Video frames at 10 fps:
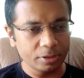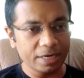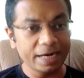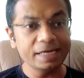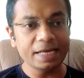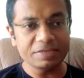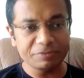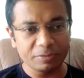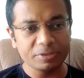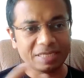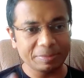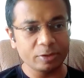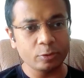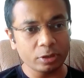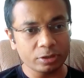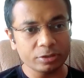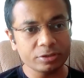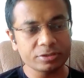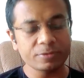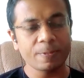guidelines which have been set by
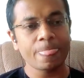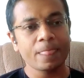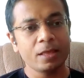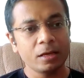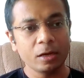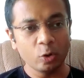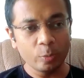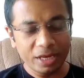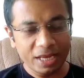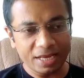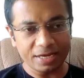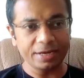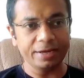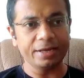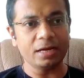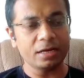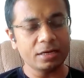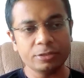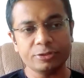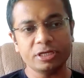doctors globally and in India, our
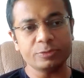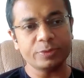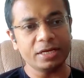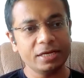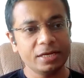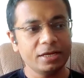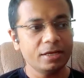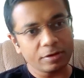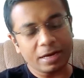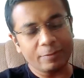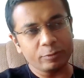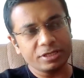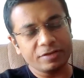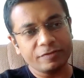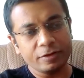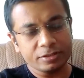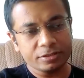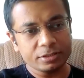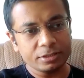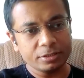country as well, I would say the
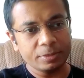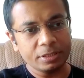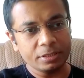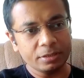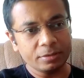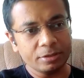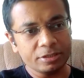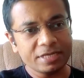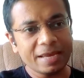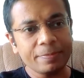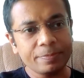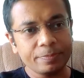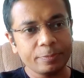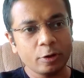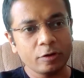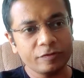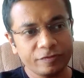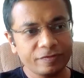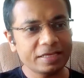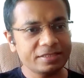first step
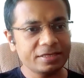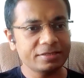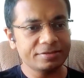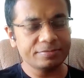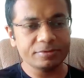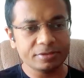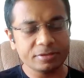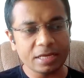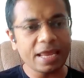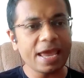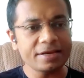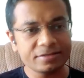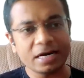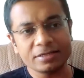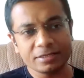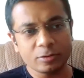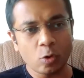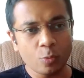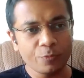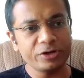of, let's say, the care starts at
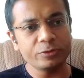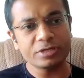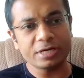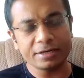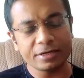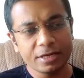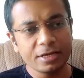home, where you start